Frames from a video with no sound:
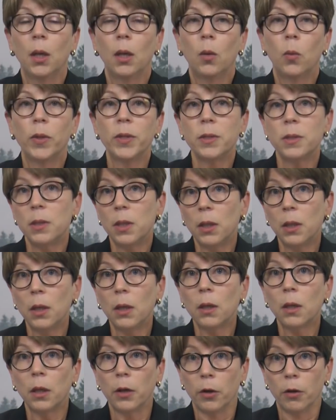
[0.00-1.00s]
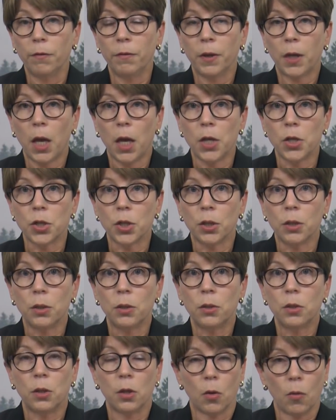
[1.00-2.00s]
When seeking clarification,
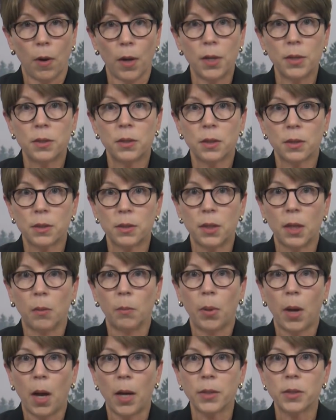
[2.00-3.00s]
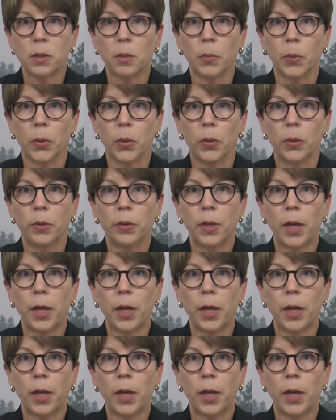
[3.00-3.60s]
to the greatest extent possible,